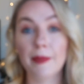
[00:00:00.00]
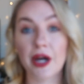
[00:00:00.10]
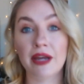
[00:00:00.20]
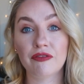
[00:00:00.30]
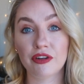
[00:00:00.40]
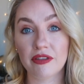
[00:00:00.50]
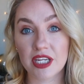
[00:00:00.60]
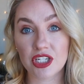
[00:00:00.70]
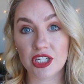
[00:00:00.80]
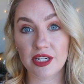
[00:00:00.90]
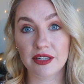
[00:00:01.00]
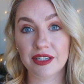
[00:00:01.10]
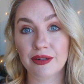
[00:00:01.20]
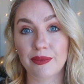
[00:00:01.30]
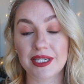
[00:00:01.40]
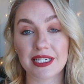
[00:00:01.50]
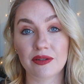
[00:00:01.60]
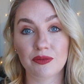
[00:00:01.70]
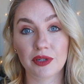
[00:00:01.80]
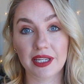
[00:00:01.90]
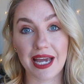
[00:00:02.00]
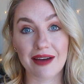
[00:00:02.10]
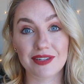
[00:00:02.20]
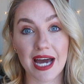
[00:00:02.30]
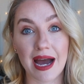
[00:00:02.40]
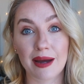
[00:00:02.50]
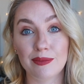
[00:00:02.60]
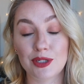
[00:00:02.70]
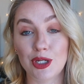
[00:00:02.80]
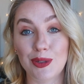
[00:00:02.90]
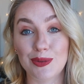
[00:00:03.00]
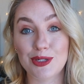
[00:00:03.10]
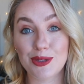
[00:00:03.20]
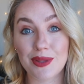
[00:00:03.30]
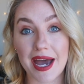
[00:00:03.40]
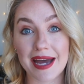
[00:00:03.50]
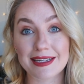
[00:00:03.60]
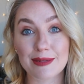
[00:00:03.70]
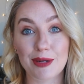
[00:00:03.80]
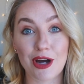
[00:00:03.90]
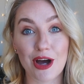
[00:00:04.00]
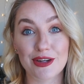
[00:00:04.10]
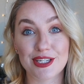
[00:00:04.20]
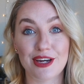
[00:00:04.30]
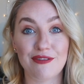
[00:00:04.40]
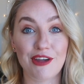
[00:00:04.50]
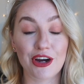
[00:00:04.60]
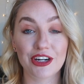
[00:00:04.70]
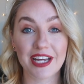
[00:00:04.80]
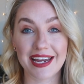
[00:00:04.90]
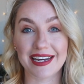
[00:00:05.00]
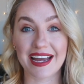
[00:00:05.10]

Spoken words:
but for this year we didn't really have time to do that because of the hurricane.